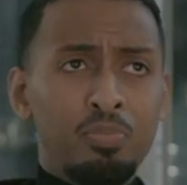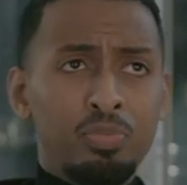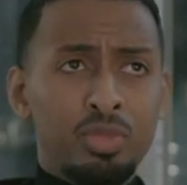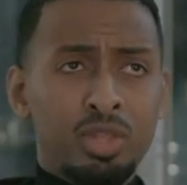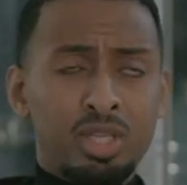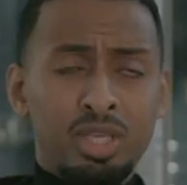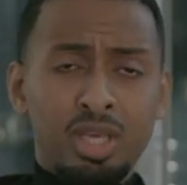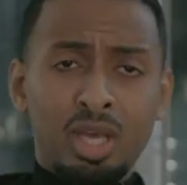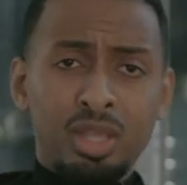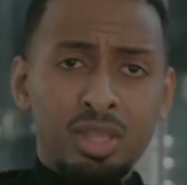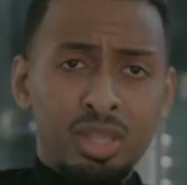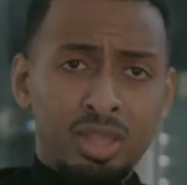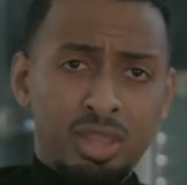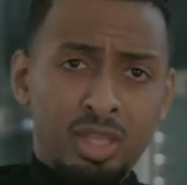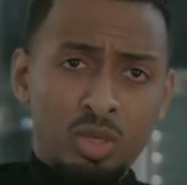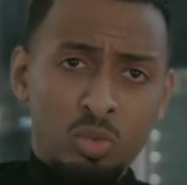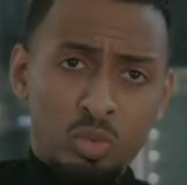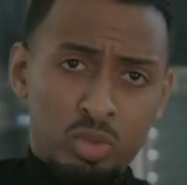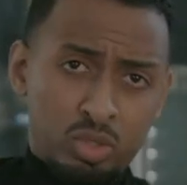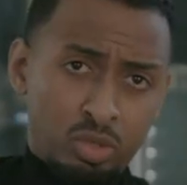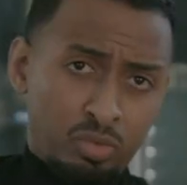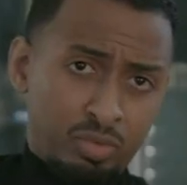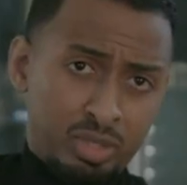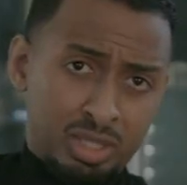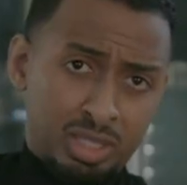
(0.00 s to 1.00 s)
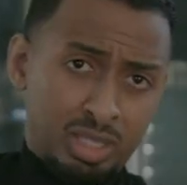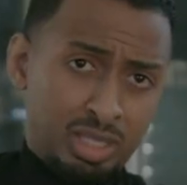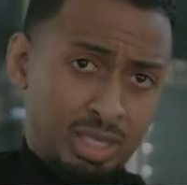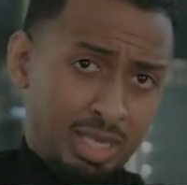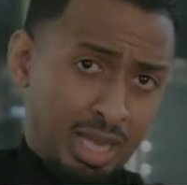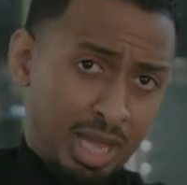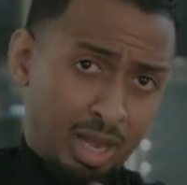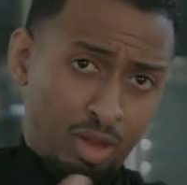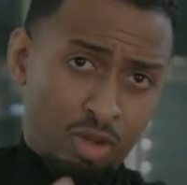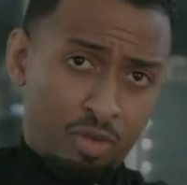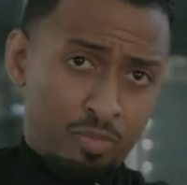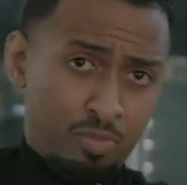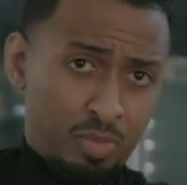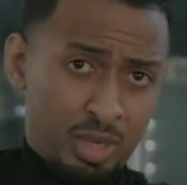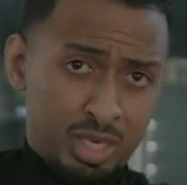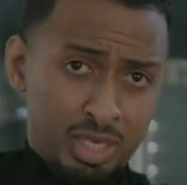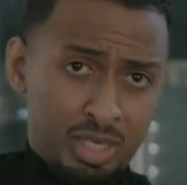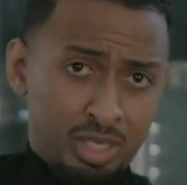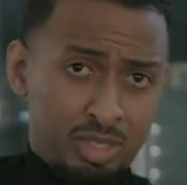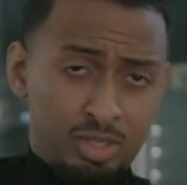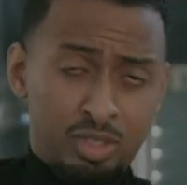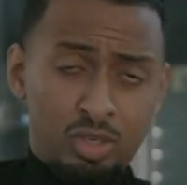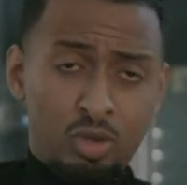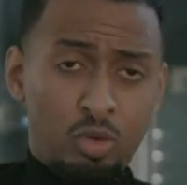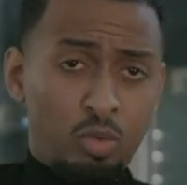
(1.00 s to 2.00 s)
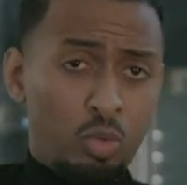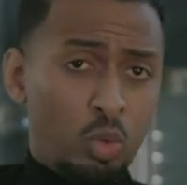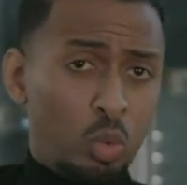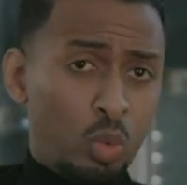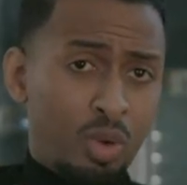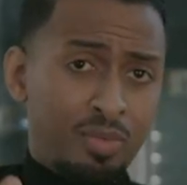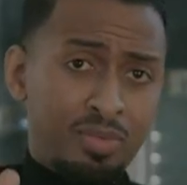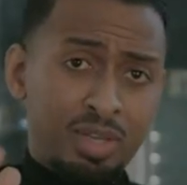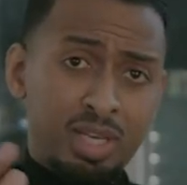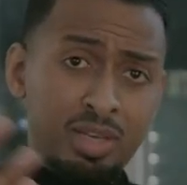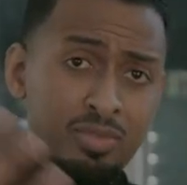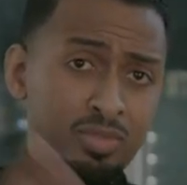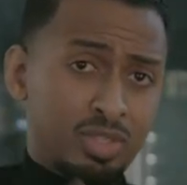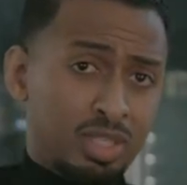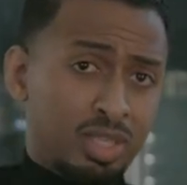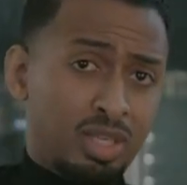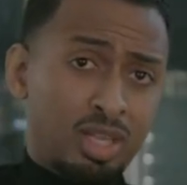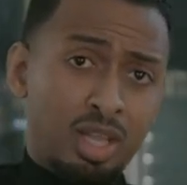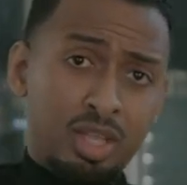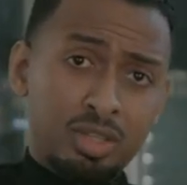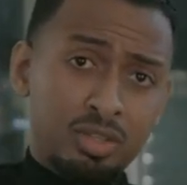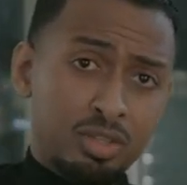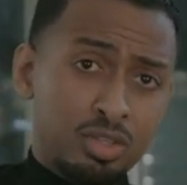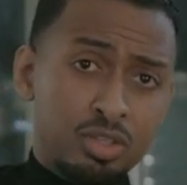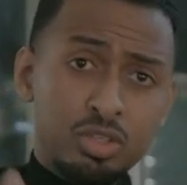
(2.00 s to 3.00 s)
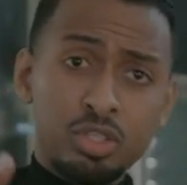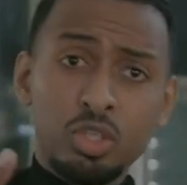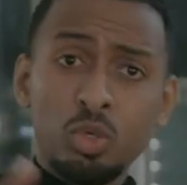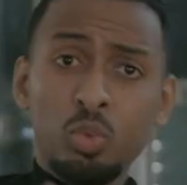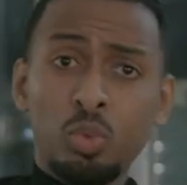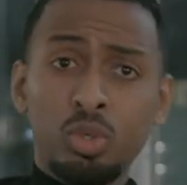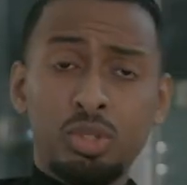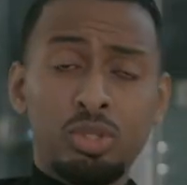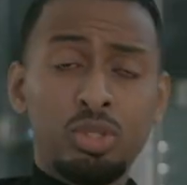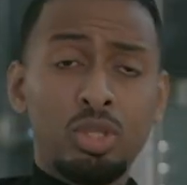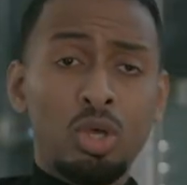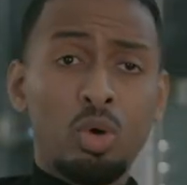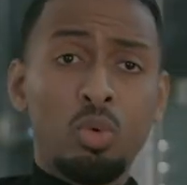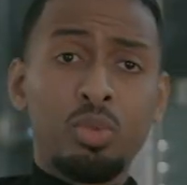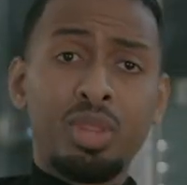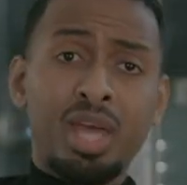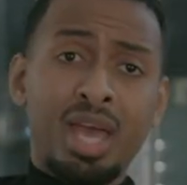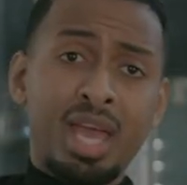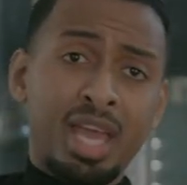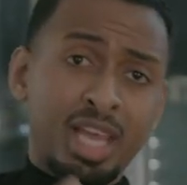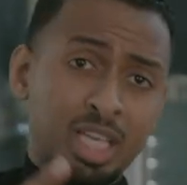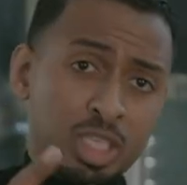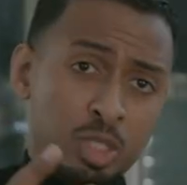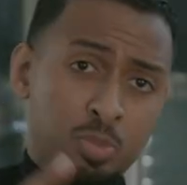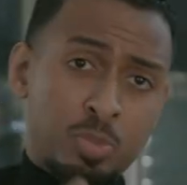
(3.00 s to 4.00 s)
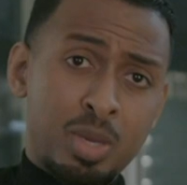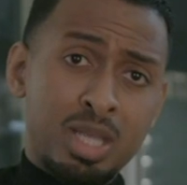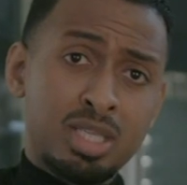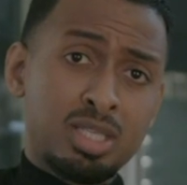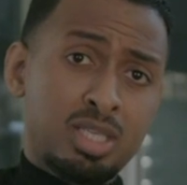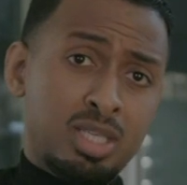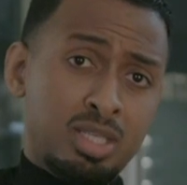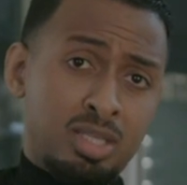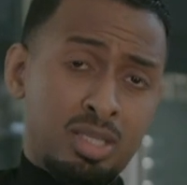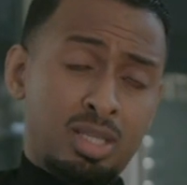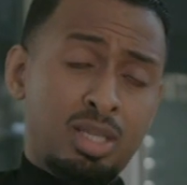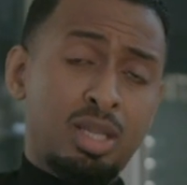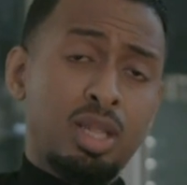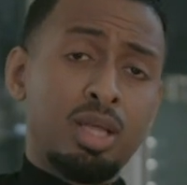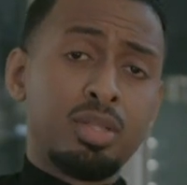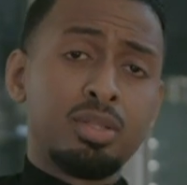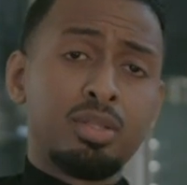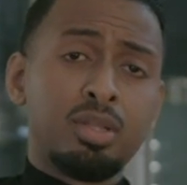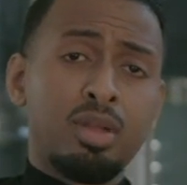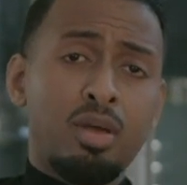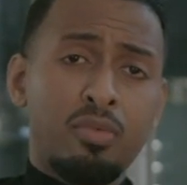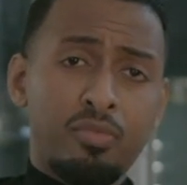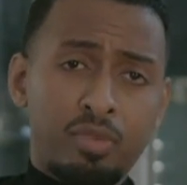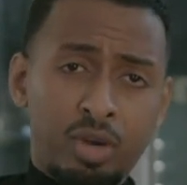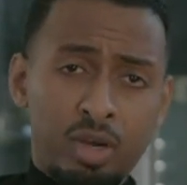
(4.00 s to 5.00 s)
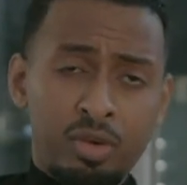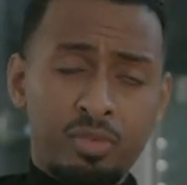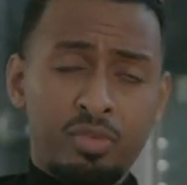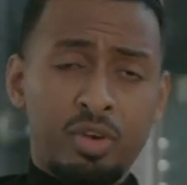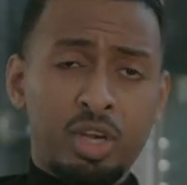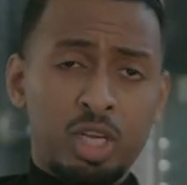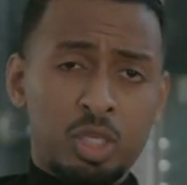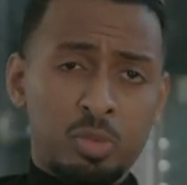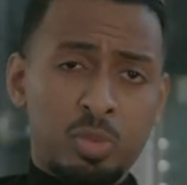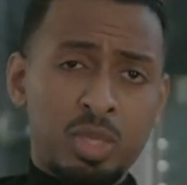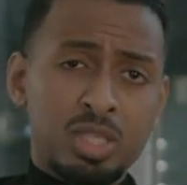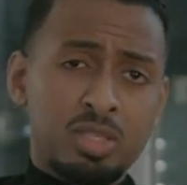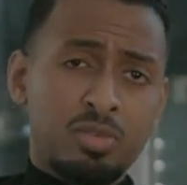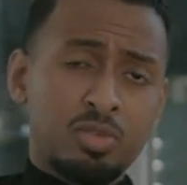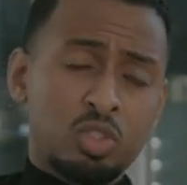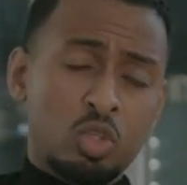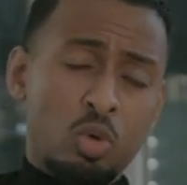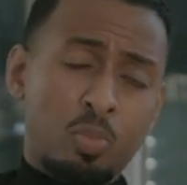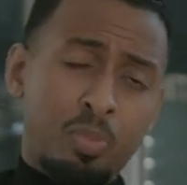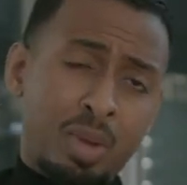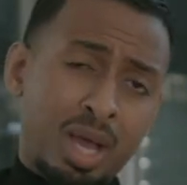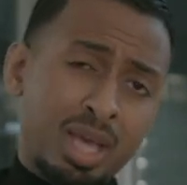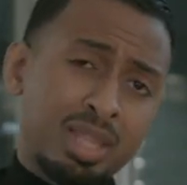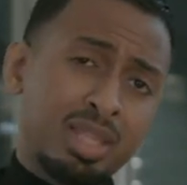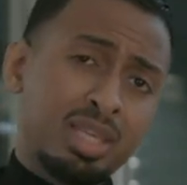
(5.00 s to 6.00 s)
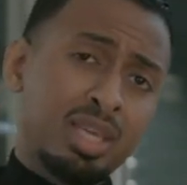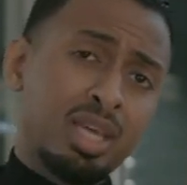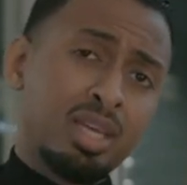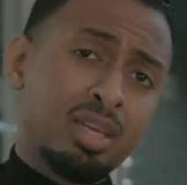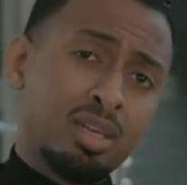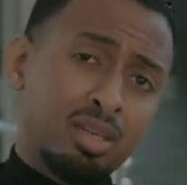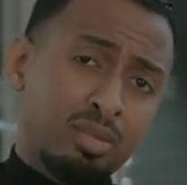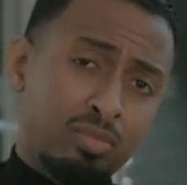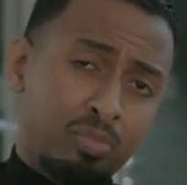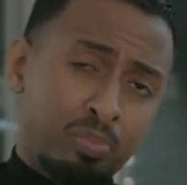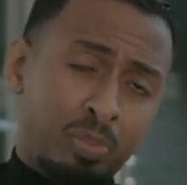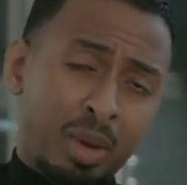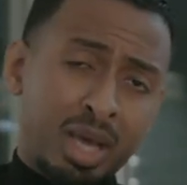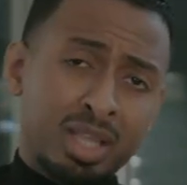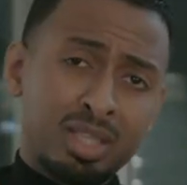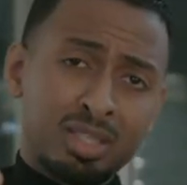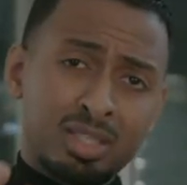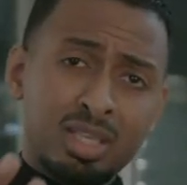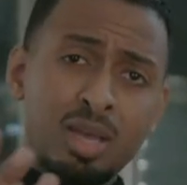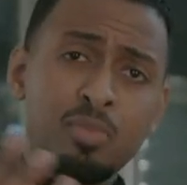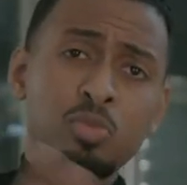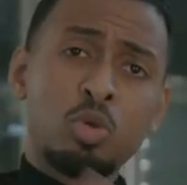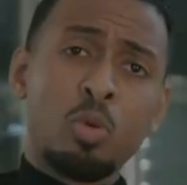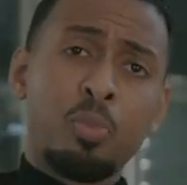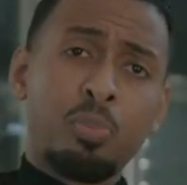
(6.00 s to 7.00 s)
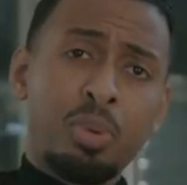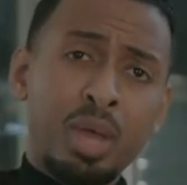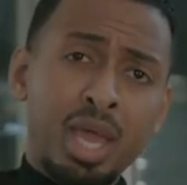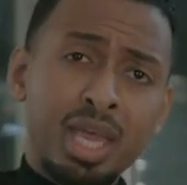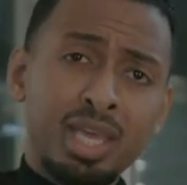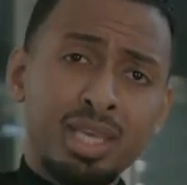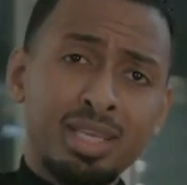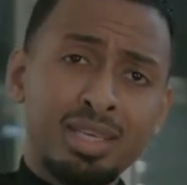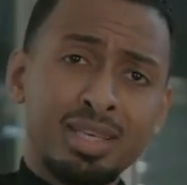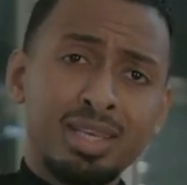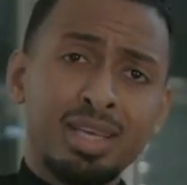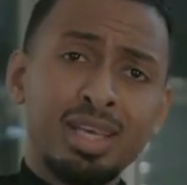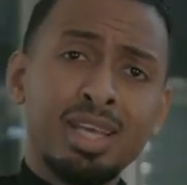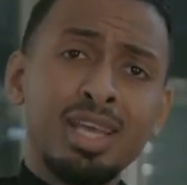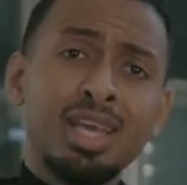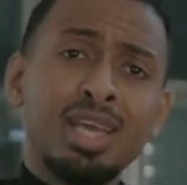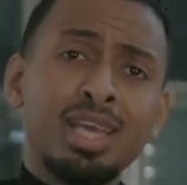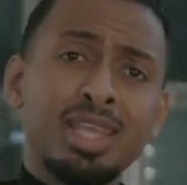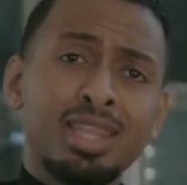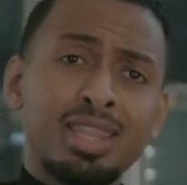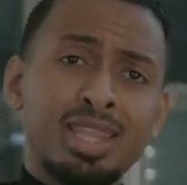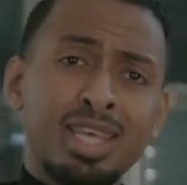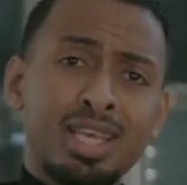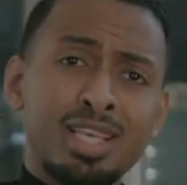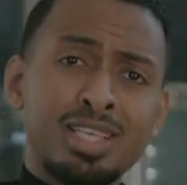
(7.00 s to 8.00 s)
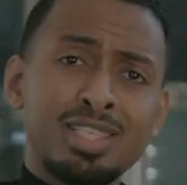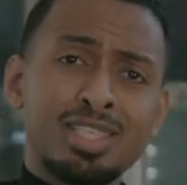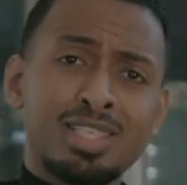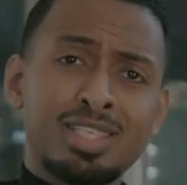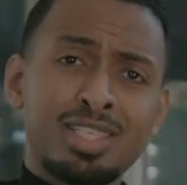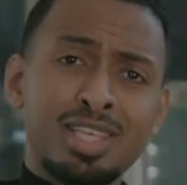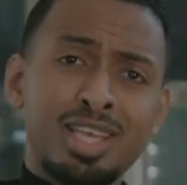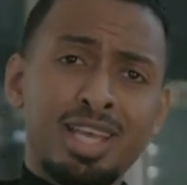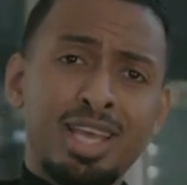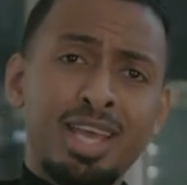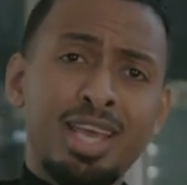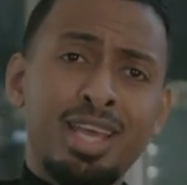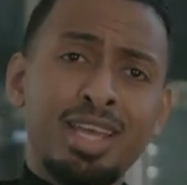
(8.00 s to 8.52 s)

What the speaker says: The other thing was obviously lack of money. You know, whoever lives in London, you would know that expenses in London are very, very expensive. So by the time you're paid, there's,